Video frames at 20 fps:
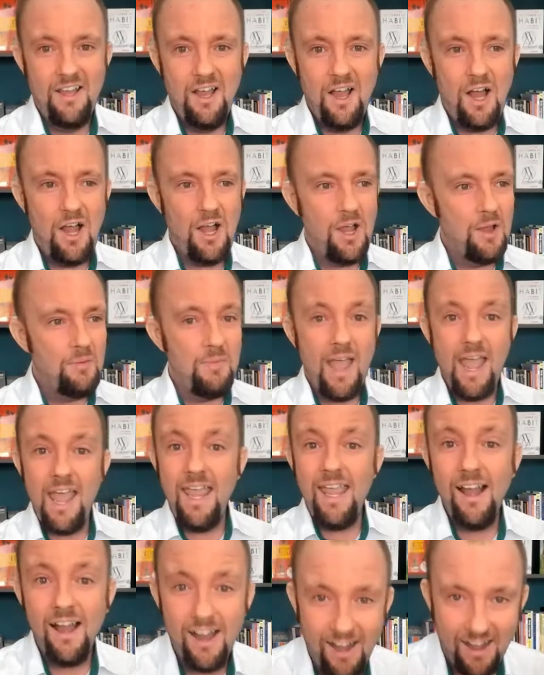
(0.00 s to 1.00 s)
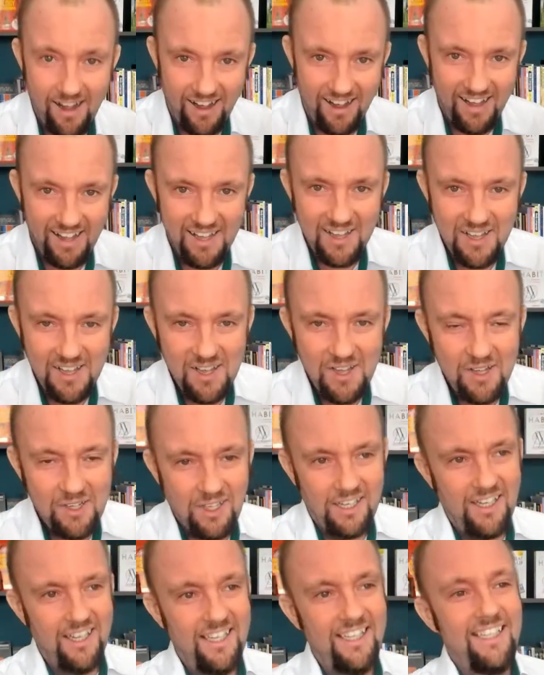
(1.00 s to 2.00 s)
AR,
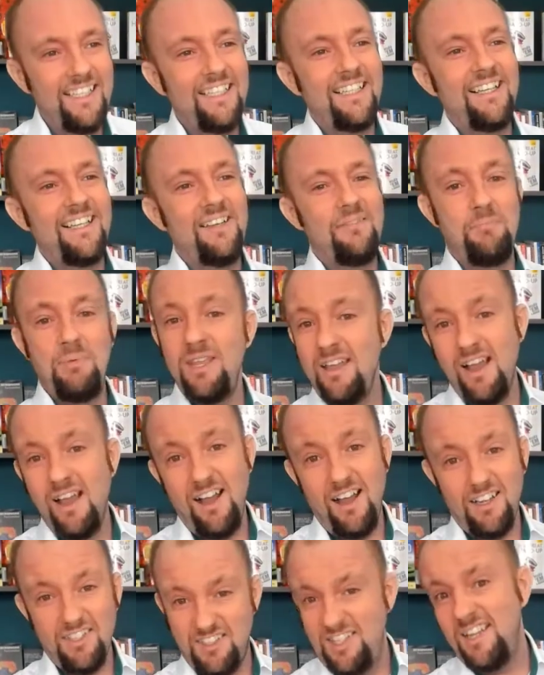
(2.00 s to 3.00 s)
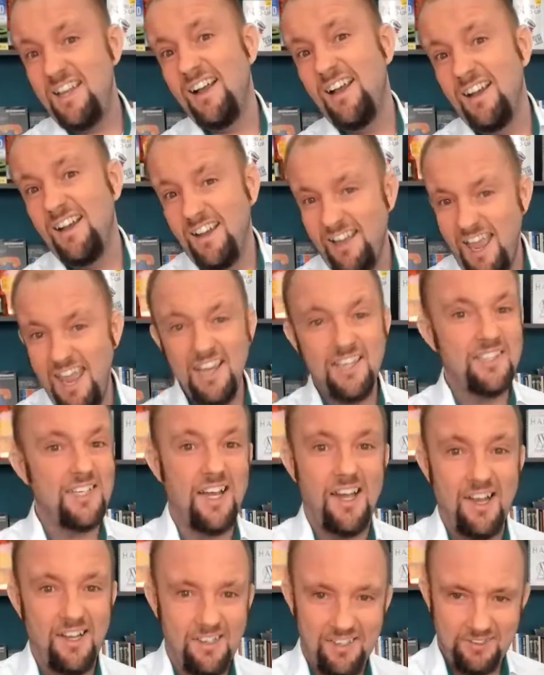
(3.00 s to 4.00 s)
BR, CR,
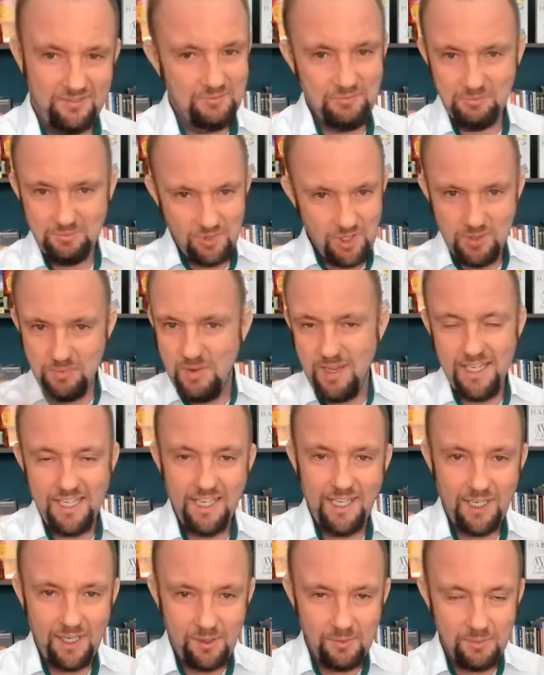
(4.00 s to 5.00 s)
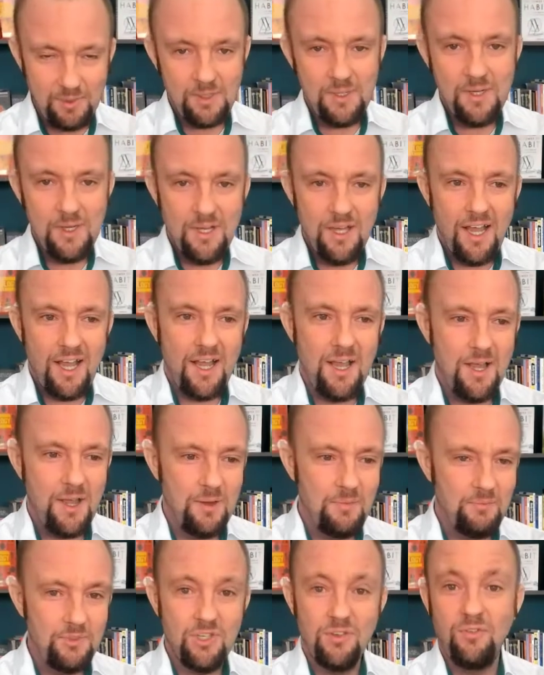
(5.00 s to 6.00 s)
XR. Just making that
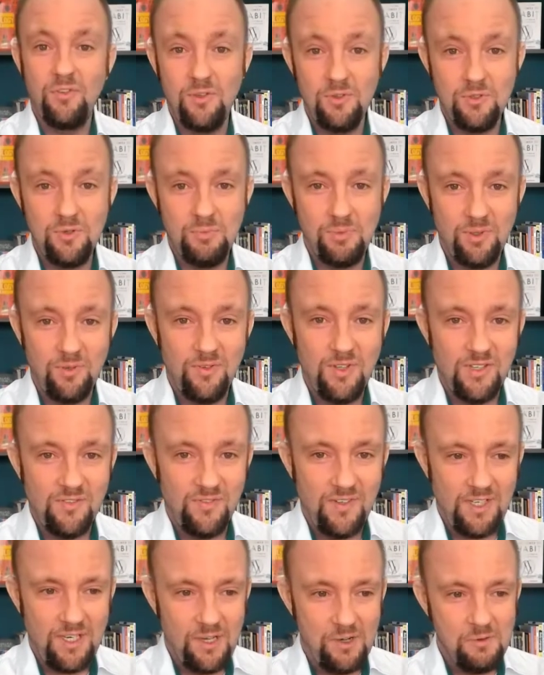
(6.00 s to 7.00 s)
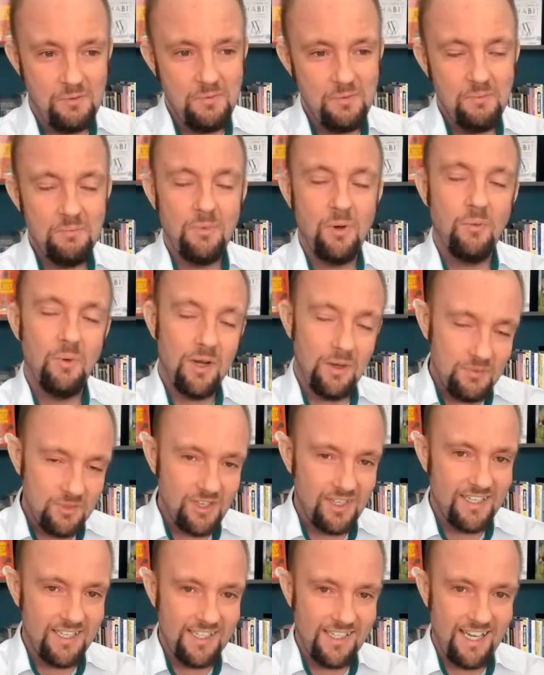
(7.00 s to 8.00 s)
up to future-proof this video. But what I'm
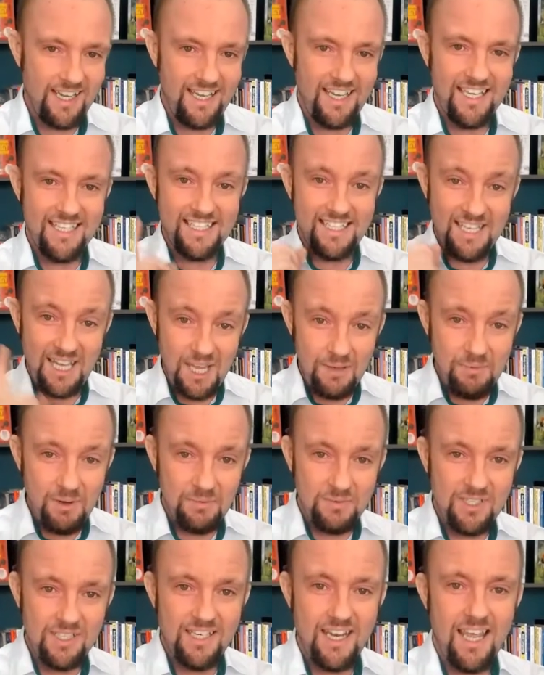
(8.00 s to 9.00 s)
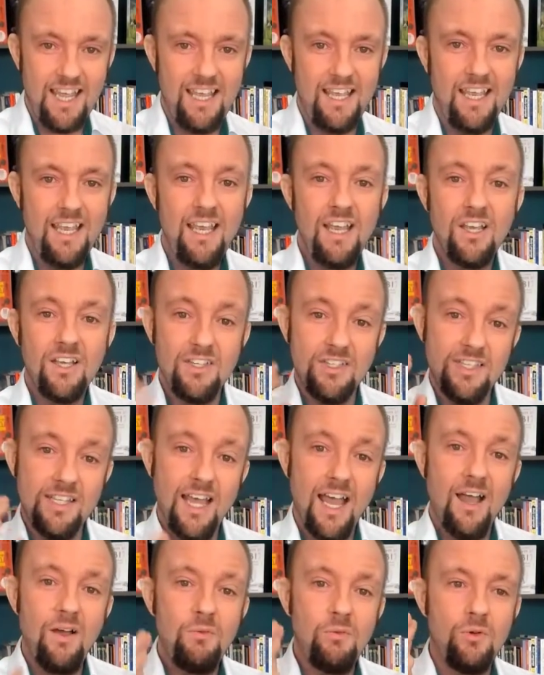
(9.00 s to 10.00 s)
trying to say is keep up to date, because
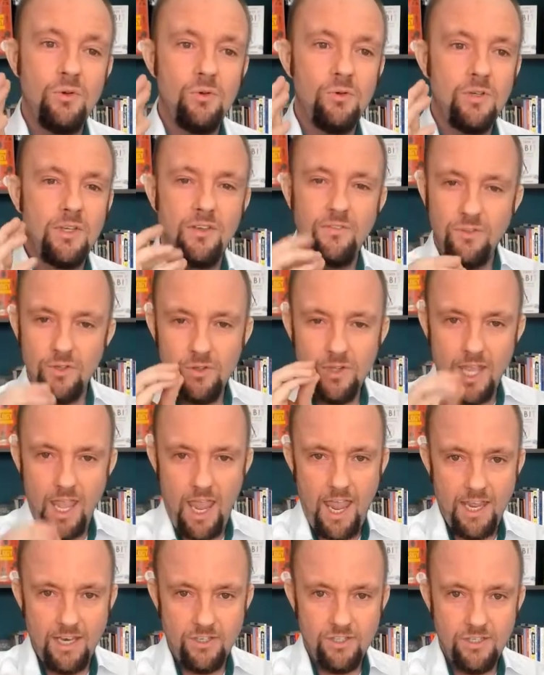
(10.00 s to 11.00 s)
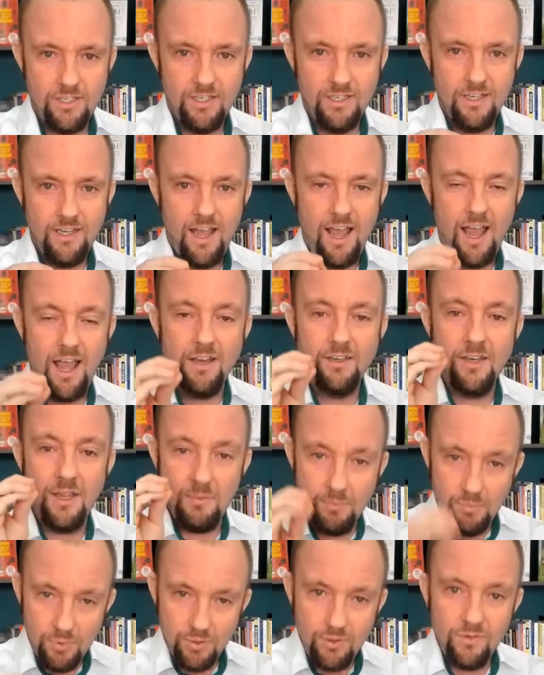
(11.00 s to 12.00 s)
that will give you the edge and
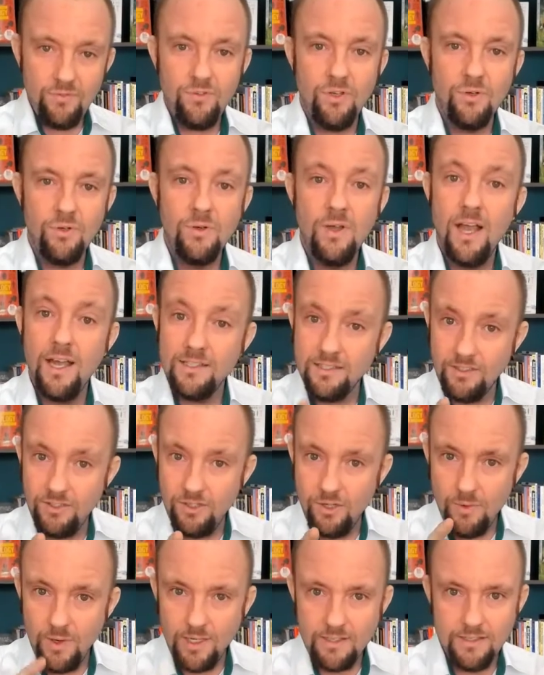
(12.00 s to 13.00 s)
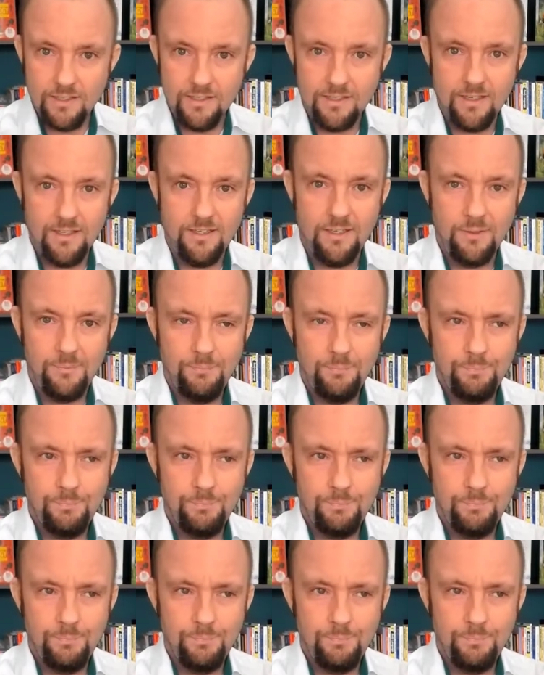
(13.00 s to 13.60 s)
improve you as a UX designer.